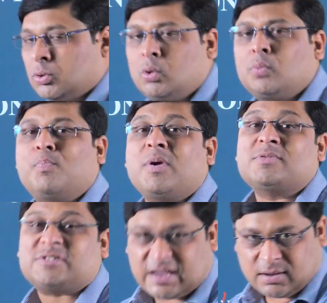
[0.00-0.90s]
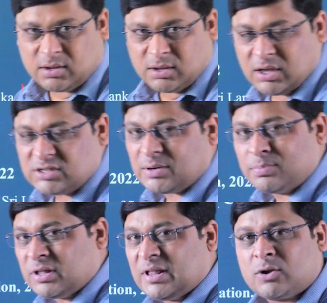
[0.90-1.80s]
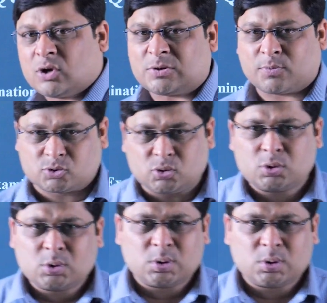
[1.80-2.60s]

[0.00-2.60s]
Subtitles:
through BIMSTEC is something that you are supposed to